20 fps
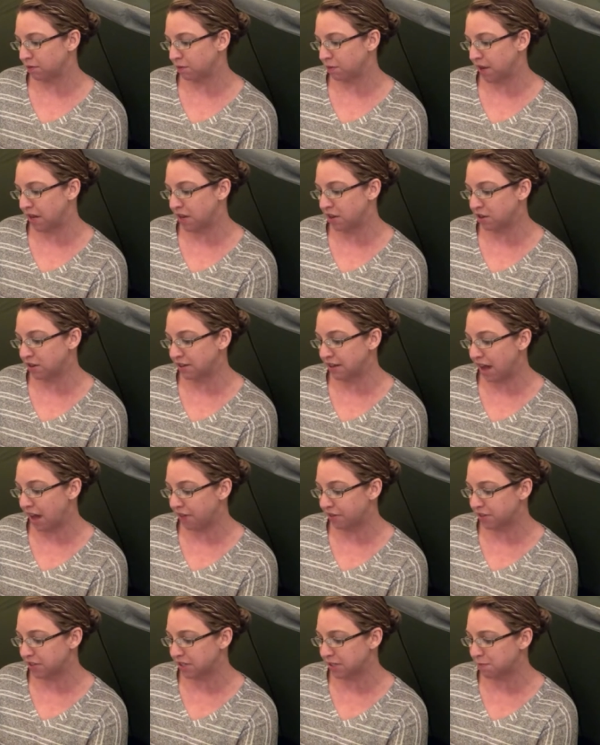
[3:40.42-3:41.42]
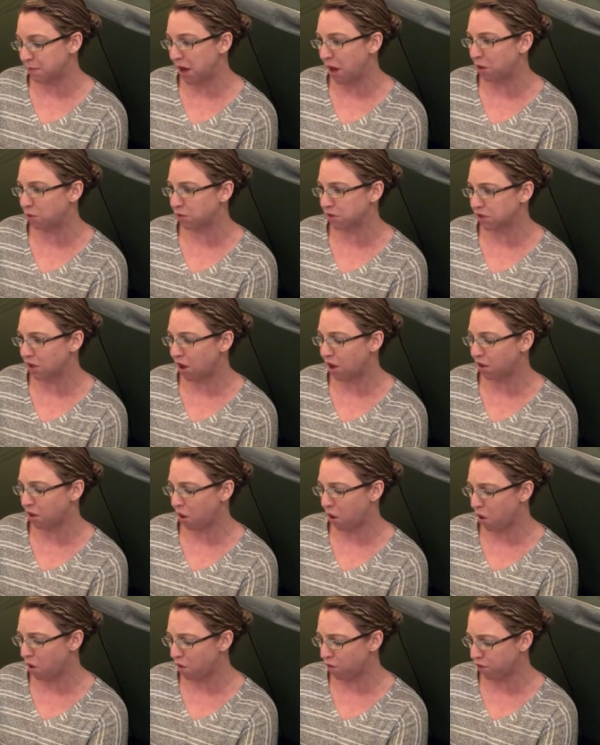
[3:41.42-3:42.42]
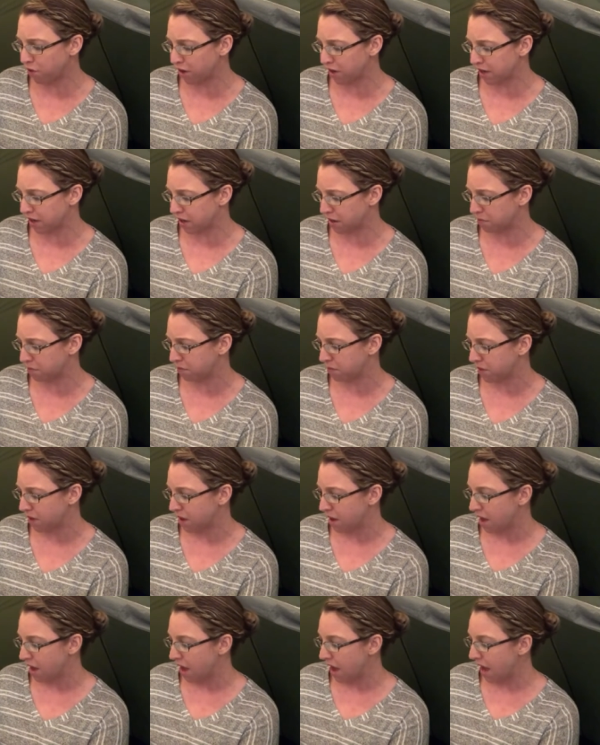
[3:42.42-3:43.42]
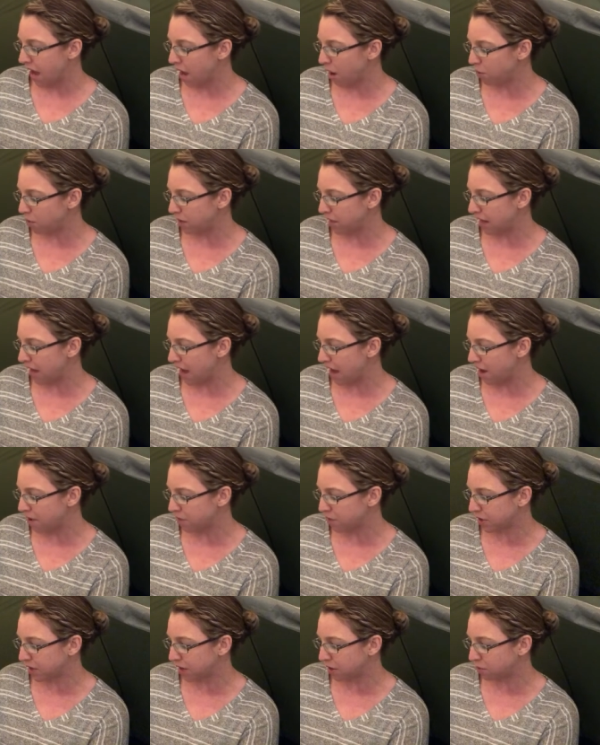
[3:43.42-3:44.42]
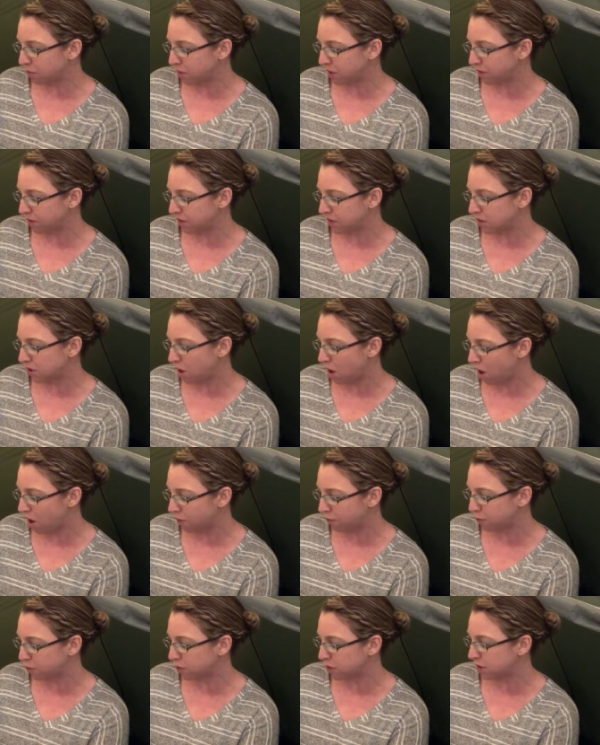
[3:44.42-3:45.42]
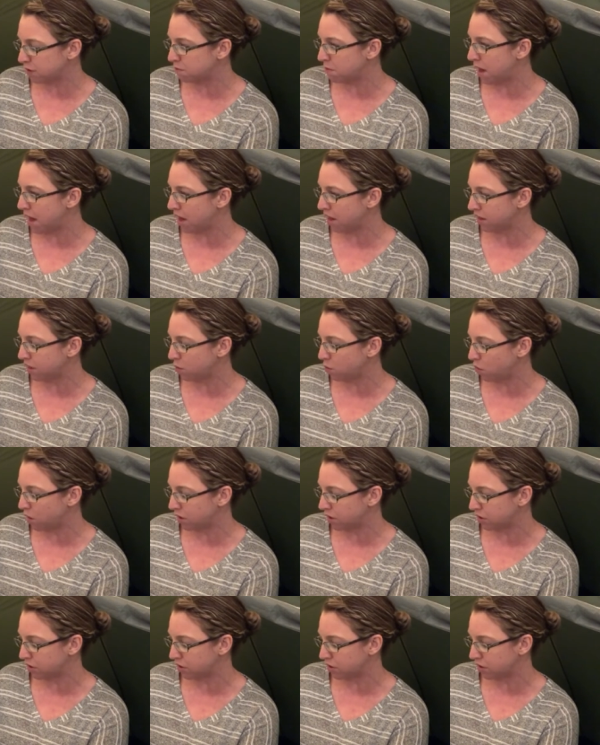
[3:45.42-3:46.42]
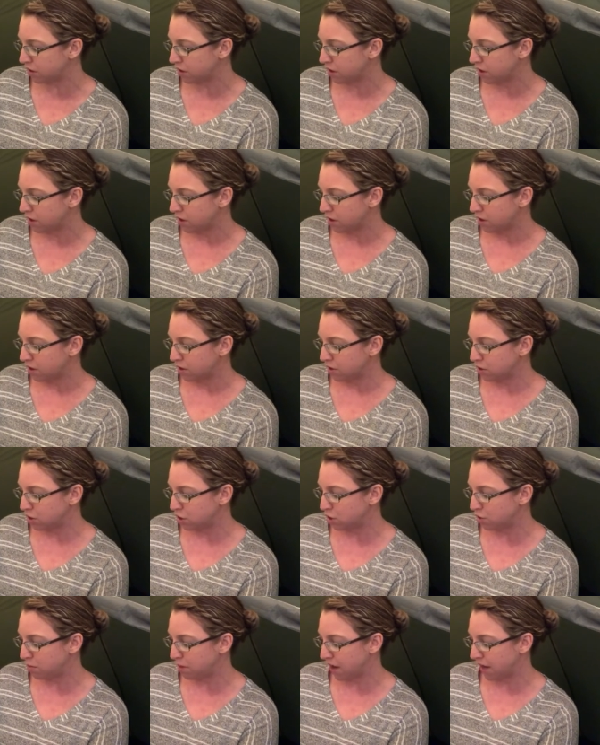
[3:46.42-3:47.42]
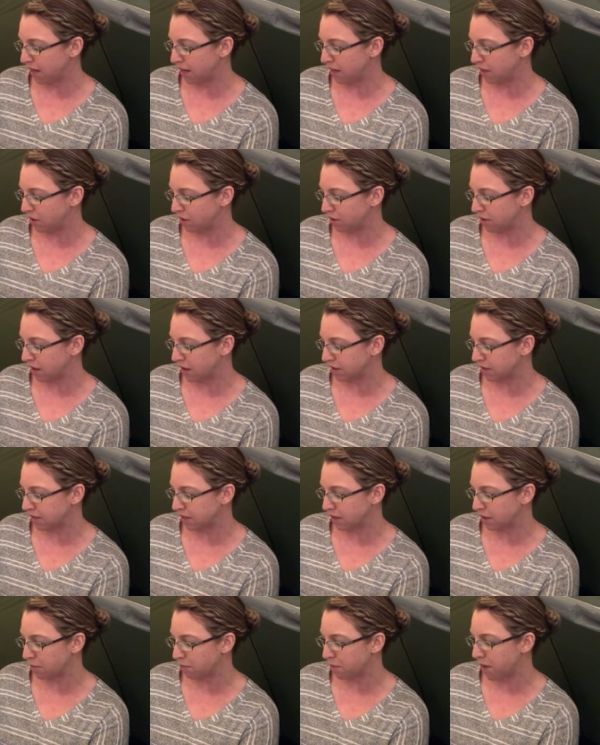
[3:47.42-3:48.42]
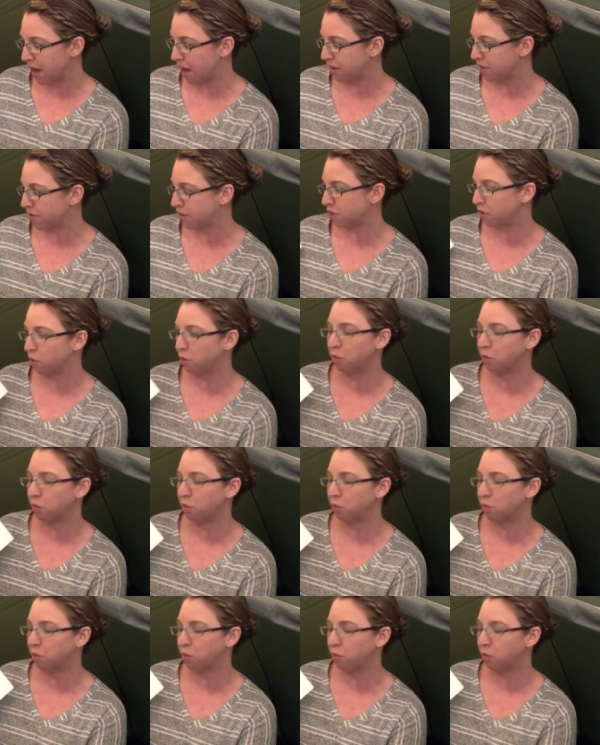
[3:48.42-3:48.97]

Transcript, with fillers: but he could not. The smell was all over him. How would he ever get rid of this awful smell, he wondered. Too bad he could not take a bath in the